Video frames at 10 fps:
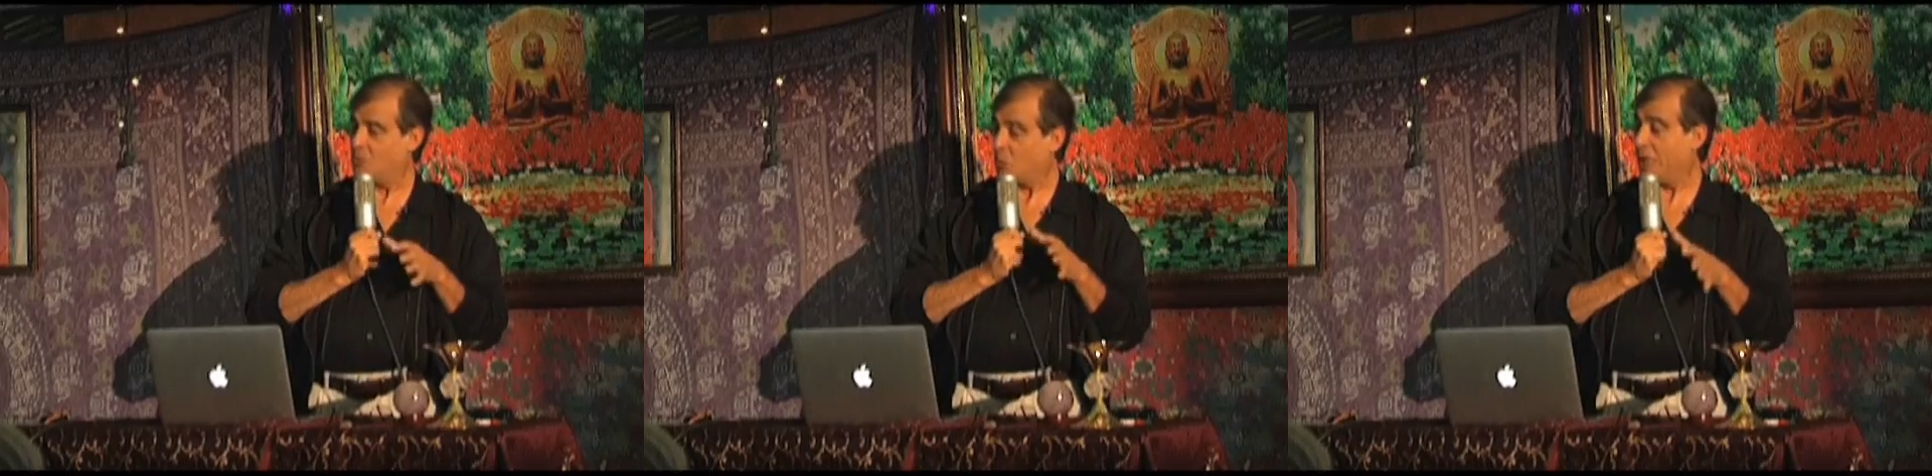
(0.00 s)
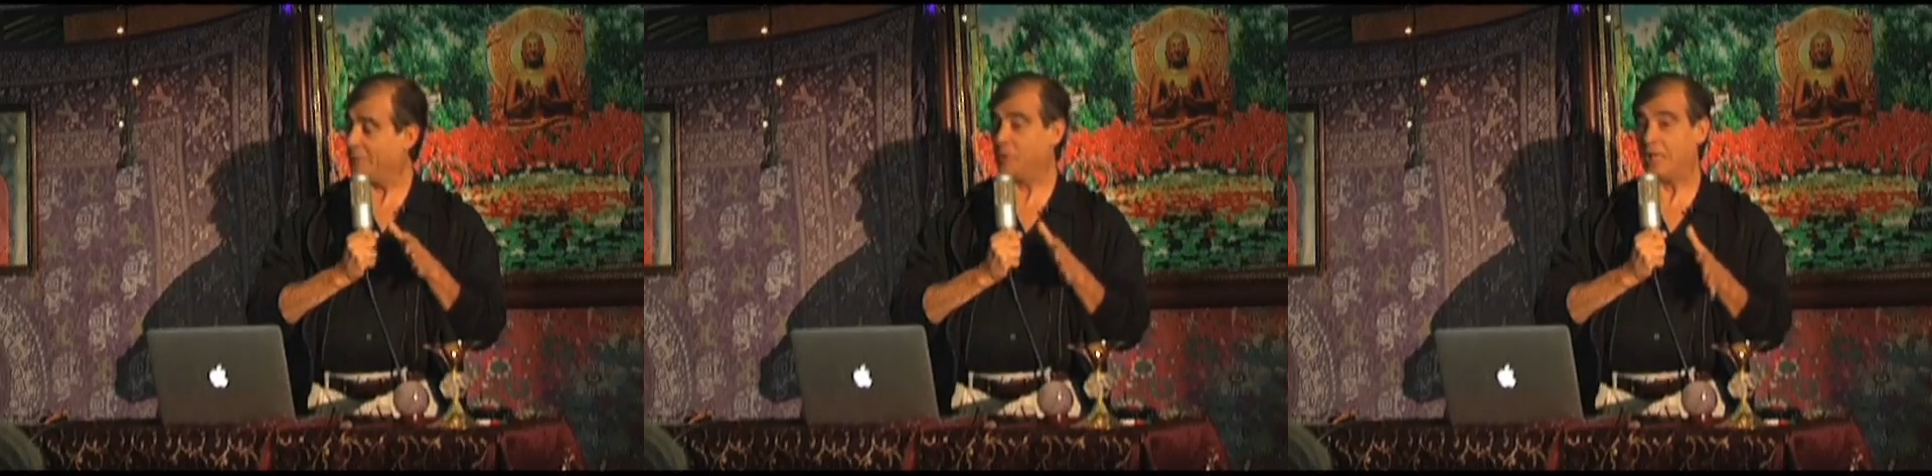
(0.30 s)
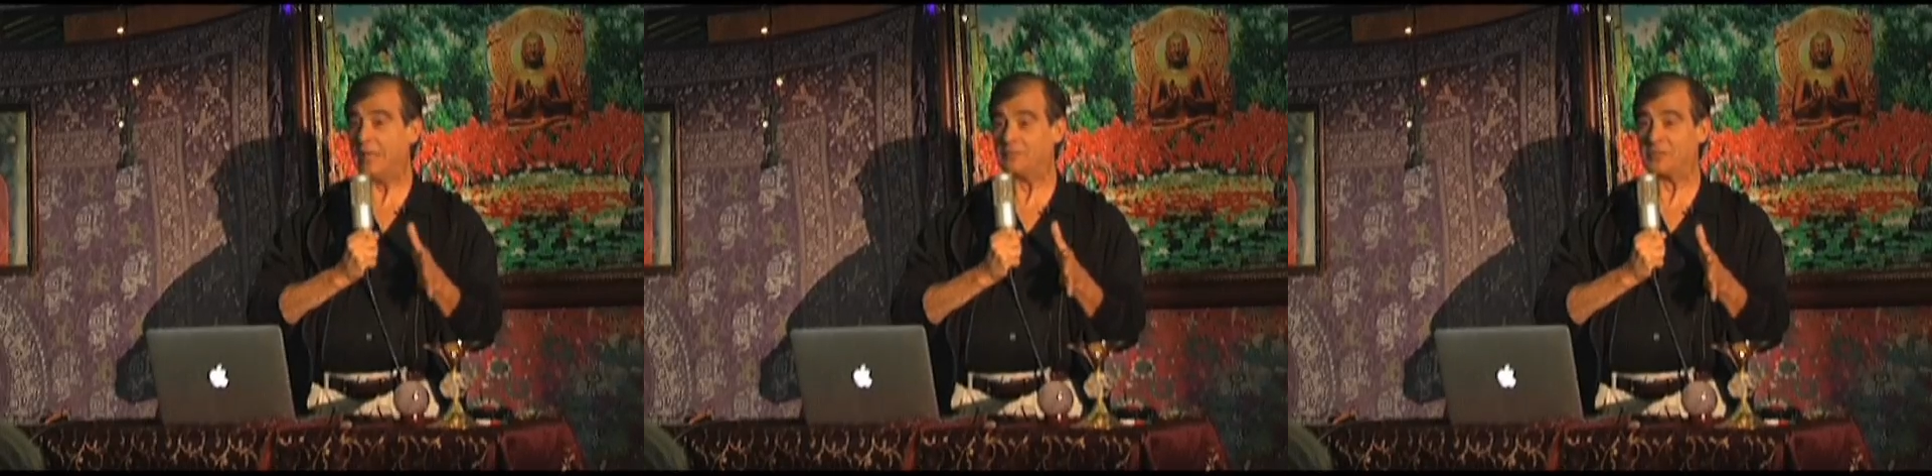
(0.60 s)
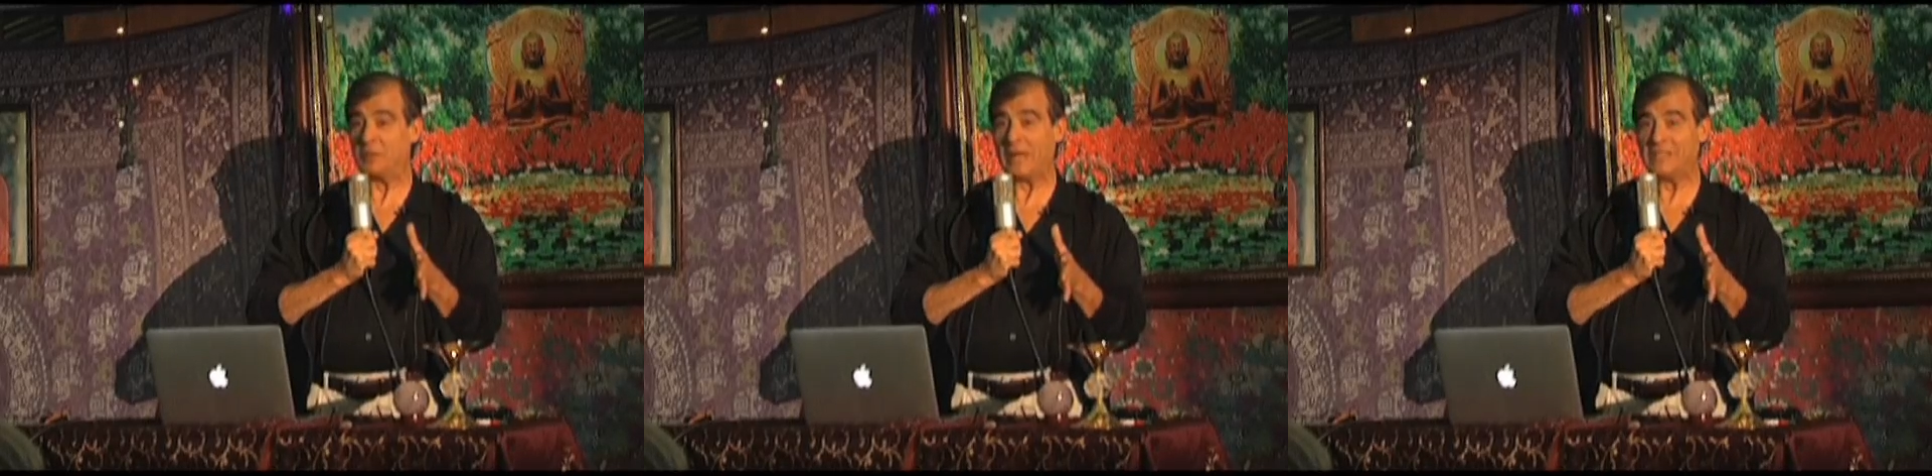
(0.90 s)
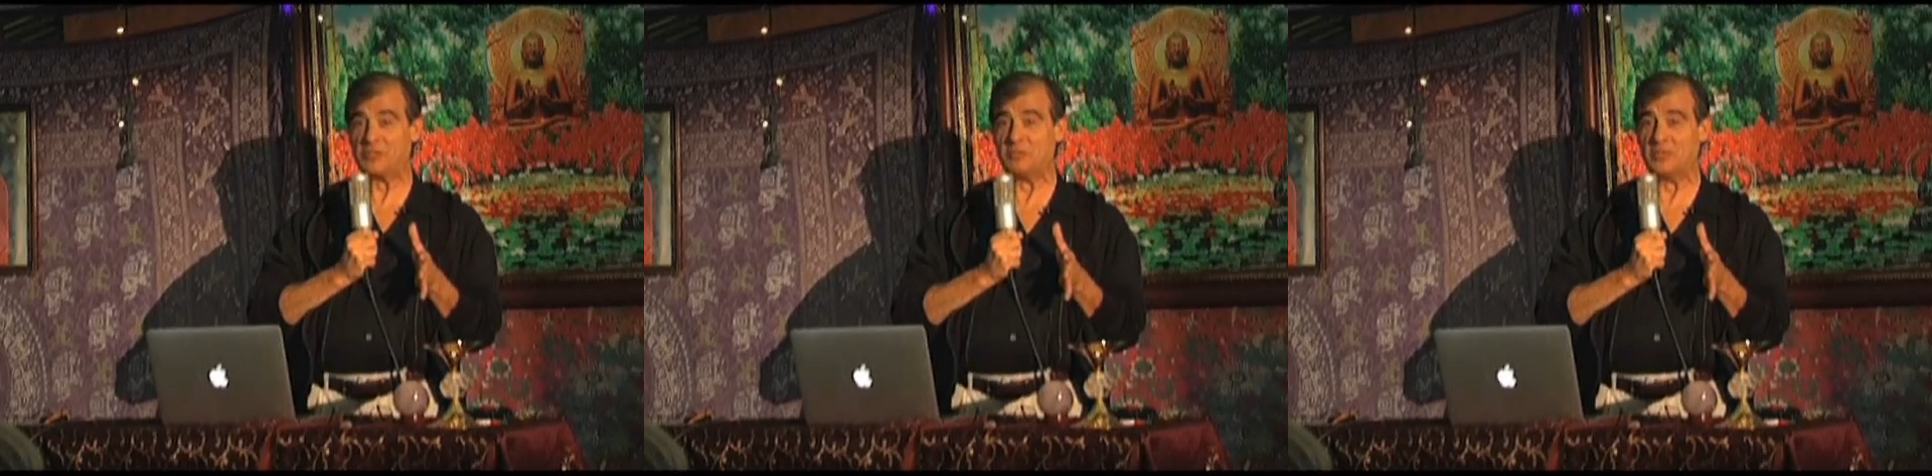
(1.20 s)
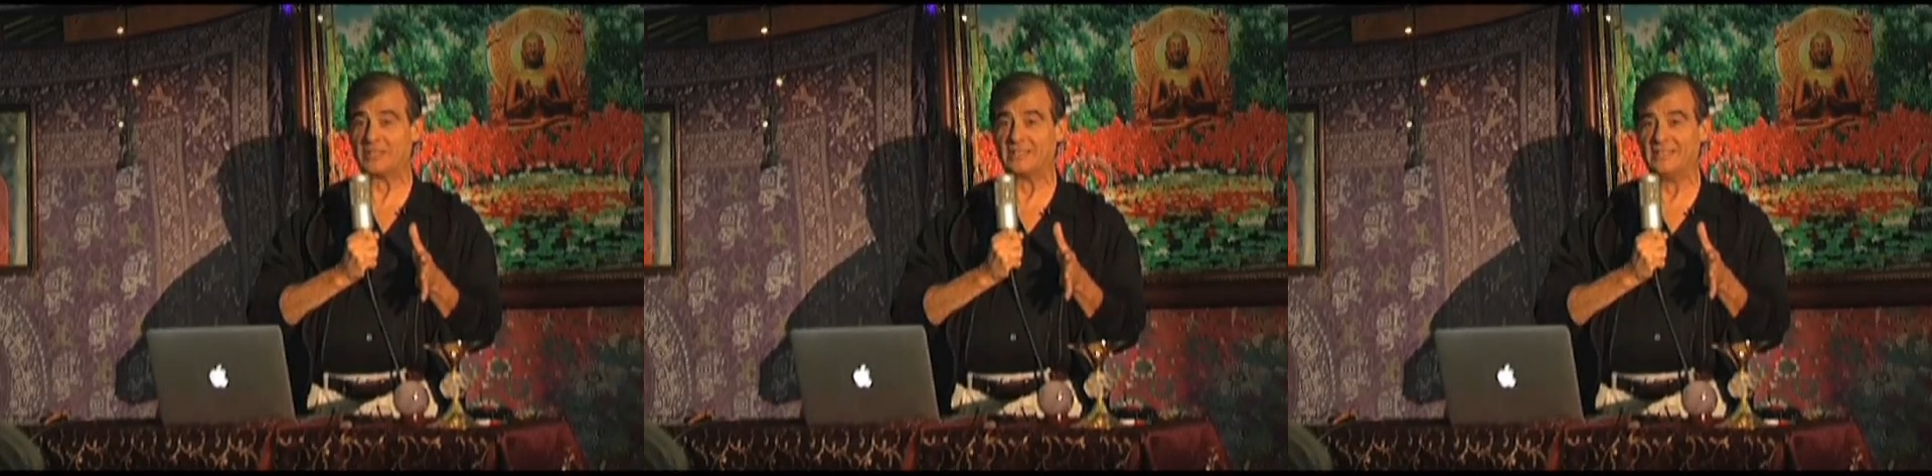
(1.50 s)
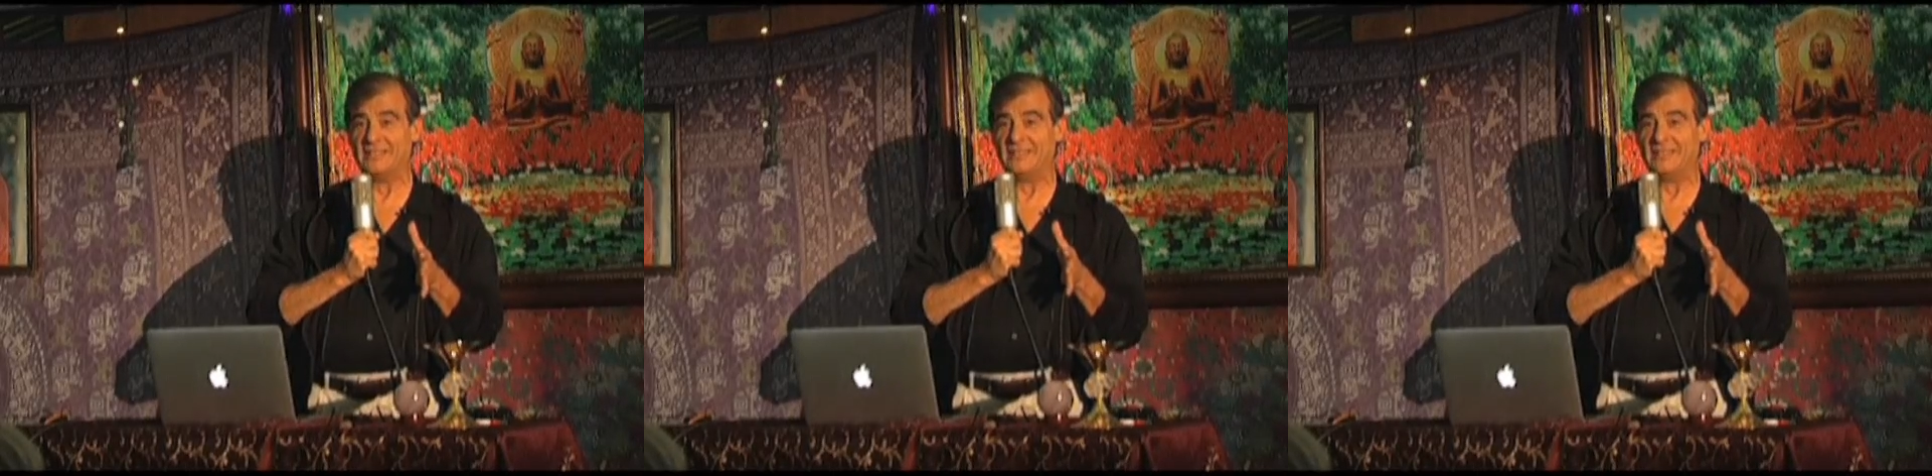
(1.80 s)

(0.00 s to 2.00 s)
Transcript: Rob loves the Urantia book.